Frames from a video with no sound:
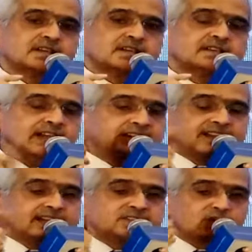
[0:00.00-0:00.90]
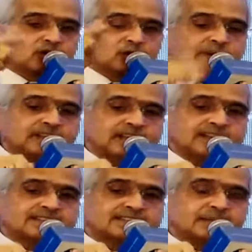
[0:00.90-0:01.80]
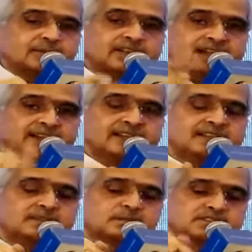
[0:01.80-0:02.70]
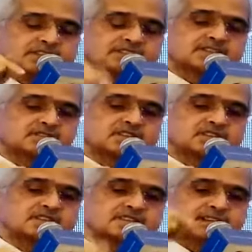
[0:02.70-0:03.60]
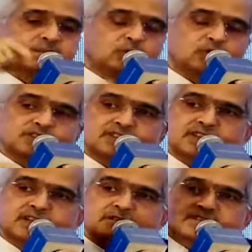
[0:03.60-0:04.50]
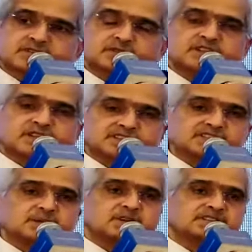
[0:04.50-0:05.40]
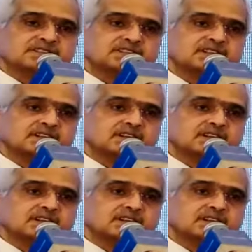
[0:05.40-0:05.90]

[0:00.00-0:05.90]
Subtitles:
the idea is not to penalize them. The idea, the business restrictions are imposed in the interest of the customers.